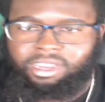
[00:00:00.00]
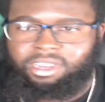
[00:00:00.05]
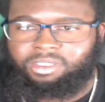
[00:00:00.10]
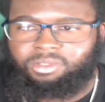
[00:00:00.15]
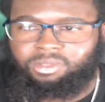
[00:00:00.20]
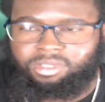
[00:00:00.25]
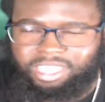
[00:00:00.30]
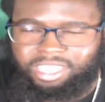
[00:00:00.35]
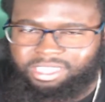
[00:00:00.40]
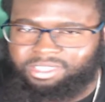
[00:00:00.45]

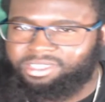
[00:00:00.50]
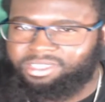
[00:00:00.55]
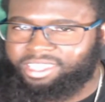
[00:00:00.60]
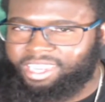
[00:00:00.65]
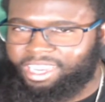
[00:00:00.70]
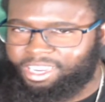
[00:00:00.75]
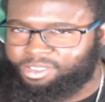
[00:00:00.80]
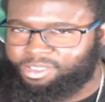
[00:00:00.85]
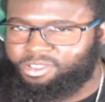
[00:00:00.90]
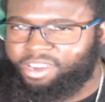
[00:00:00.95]
Sixers is
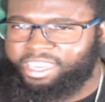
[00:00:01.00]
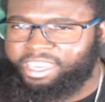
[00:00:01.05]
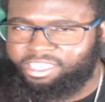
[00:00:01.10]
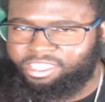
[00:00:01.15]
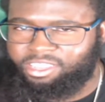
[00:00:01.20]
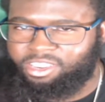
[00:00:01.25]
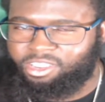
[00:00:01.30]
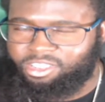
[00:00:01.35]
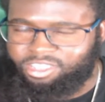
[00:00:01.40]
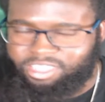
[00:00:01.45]
kind of
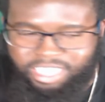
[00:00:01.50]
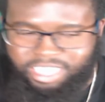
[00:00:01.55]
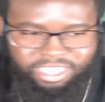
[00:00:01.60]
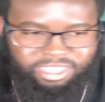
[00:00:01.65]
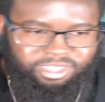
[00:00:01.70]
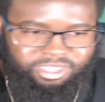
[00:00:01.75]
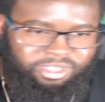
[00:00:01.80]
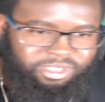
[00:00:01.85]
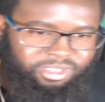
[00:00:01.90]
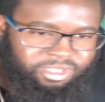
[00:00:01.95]
crazy though.
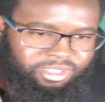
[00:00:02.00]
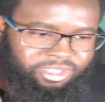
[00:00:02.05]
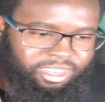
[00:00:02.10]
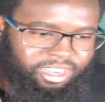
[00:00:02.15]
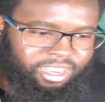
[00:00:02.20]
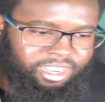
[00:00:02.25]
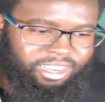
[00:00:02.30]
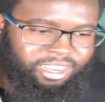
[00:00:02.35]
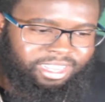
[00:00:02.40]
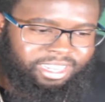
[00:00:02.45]
Sixers,
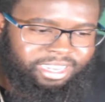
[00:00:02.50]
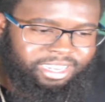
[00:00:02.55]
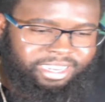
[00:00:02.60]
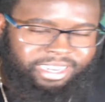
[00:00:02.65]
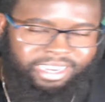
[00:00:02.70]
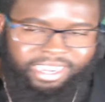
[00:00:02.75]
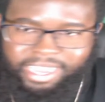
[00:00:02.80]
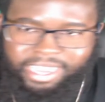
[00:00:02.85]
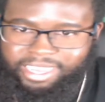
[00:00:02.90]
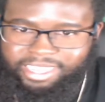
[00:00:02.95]

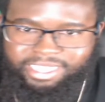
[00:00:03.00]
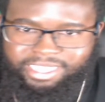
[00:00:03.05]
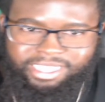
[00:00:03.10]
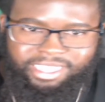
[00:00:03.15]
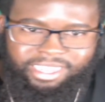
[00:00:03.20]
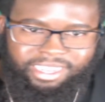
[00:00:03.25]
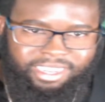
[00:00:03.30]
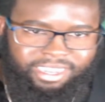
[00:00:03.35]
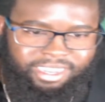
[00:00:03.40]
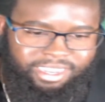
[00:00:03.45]

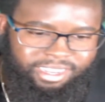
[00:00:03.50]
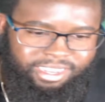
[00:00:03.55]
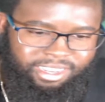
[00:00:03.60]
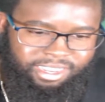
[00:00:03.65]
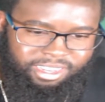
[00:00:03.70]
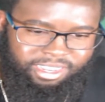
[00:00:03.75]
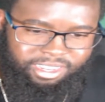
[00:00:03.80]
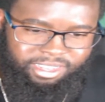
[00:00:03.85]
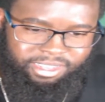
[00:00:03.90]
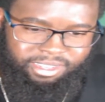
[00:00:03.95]
Knicks,
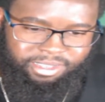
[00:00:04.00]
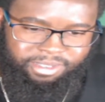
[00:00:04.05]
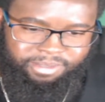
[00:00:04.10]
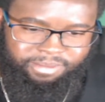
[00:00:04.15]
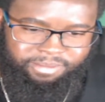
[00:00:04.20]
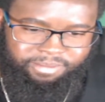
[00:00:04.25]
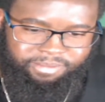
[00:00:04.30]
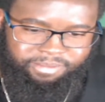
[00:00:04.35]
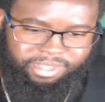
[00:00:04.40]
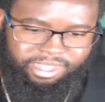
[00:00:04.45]

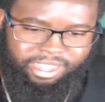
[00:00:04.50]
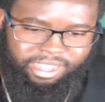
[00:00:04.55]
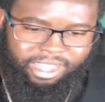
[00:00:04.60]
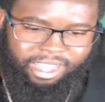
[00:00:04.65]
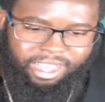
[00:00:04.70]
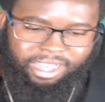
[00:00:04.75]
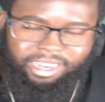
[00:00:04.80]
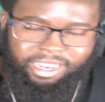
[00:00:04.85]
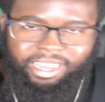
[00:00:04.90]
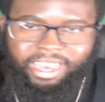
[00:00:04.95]

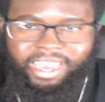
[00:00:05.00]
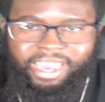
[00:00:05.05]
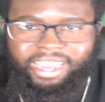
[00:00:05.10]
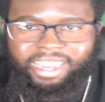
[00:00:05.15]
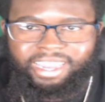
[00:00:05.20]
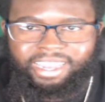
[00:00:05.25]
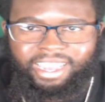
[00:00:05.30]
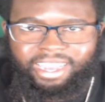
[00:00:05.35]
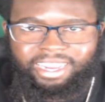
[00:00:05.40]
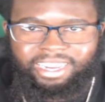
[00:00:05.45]

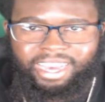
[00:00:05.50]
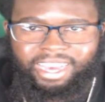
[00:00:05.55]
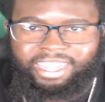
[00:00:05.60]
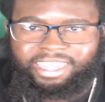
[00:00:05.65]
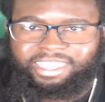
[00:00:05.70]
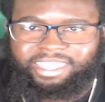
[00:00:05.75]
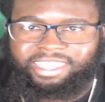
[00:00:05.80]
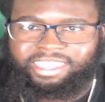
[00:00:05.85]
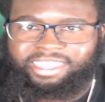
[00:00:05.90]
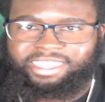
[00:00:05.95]
LA, and like
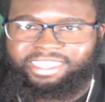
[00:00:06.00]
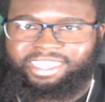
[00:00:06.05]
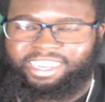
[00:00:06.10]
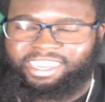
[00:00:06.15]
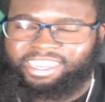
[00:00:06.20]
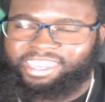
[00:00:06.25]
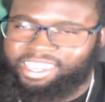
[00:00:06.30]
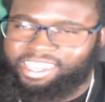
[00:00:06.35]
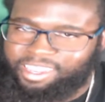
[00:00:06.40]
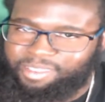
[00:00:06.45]
the
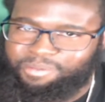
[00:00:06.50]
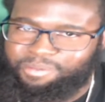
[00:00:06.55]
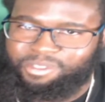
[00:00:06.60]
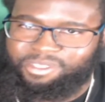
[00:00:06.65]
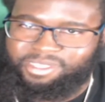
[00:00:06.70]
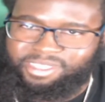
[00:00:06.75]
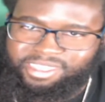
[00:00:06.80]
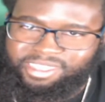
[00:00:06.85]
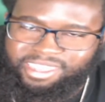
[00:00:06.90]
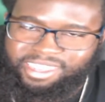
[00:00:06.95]

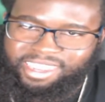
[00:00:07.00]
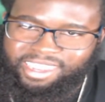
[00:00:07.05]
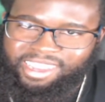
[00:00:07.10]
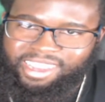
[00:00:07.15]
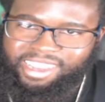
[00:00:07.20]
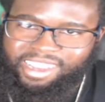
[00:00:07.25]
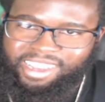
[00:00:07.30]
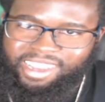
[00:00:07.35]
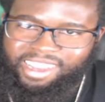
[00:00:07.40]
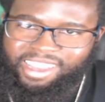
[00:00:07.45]
Clippers.
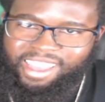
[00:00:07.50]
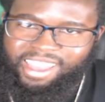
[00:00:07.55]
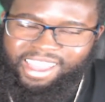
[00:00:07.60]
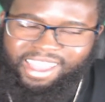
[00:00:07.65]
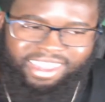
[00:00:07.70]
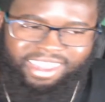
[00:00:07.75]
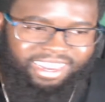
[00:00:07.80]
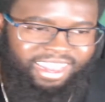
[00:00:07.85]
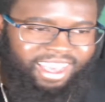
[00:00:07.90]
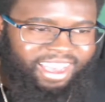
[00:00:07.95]

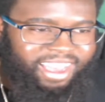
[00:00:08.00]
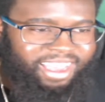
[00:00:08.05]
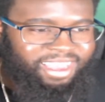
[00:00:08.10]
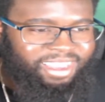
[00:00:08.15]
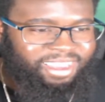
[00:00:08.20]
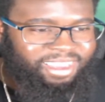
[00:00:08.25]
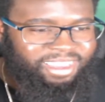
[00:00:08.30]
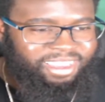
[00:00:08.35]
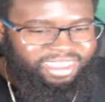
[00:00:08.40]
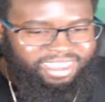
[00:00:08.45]
And
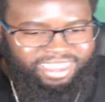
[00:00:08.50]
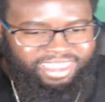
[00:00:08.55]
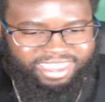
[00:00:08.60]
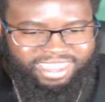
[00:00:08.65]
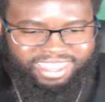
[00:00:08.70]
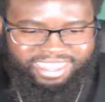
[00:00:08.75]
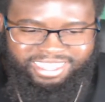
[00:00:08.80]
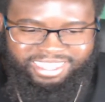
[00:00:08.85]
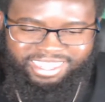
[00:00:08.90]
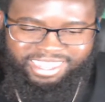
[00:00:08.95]
like,
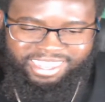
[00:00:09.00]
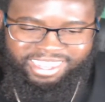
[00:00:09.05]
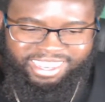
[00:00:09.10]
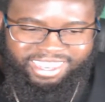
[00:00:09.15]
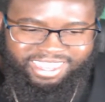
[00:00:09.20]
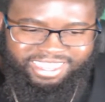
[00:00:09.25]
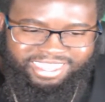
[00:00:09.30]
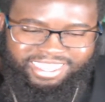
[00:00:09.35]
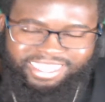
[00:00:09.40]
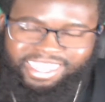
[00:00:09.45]
it's
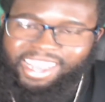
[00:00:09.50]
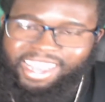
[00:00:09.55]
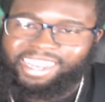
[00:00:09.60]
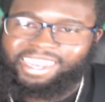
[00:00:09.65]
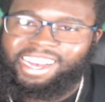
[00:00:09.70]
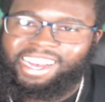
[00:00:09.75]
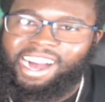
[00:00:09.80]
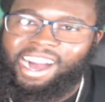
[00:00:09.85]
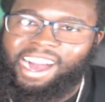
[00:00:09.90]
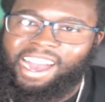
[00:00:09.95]

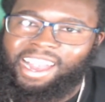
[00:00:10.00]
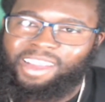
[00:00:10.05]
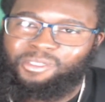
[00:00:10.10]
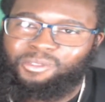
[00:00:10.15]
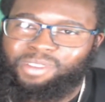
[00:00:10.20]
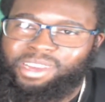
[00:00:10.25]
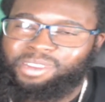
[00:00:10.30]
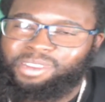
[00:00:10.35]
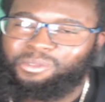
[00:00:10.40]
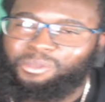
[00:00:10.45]
like,
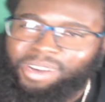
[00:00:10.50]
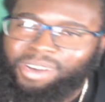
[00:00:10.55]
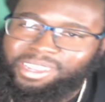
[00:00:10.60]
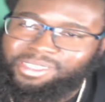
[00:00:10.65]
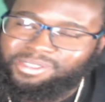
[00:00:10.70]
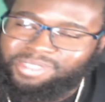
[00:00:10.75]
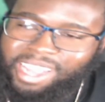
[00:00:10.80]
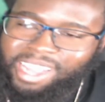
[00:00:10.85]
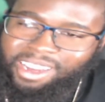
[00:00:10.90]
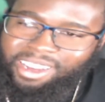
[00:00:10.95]
Kyrie,
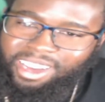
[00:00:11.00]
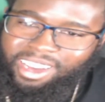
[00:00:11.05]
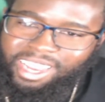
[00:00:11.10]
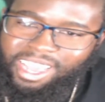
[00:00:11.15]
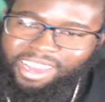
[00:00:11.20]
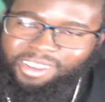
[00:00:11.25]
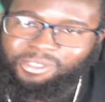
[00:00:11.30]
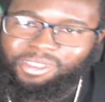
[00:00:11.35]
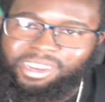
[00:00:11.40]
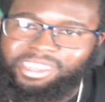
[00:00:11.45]
what's going
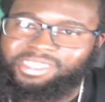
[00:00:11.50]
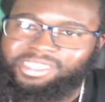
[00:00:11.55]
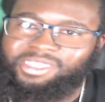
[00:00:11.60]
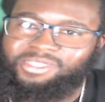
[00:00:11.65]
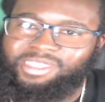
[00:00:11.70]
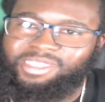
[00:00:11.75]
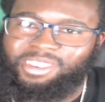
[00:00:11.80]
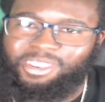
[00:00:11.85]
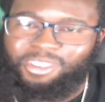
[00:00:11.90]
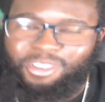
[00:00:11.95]

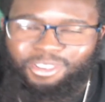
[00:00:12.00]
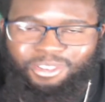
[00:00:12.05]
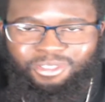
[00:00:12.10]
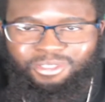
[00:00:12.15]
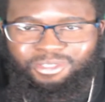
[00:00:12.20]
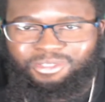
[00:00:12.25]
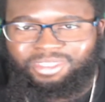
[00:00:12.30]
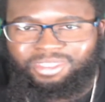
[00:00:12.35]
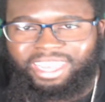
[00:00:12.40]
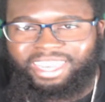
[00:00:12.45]

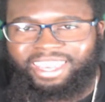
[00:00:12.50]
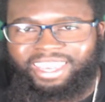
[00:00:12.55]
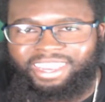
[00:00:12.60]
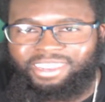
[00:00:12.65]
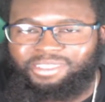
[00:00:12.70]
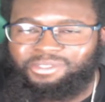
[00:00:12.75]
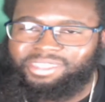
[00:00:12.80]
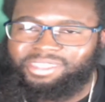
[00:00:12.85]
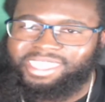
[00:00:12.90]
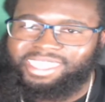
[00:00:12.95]
on? Like, can
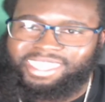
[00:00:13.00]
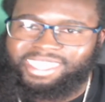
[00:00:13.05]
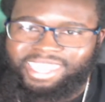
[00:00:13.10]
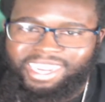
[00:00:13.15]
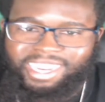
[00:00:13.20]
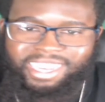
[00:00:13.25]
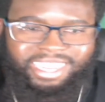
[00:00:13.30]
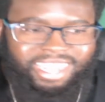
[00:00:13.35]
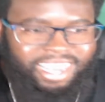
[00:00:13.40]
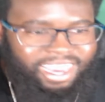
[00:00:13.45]
you just
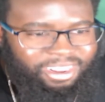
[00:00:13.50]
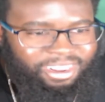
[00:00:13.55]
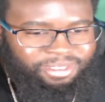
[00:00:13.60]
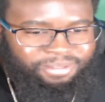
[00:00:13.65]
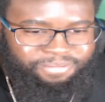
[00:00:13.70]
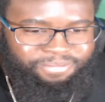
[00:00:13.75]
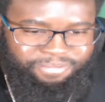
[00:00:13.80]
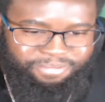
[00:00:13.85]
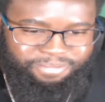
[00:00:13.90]
thug it out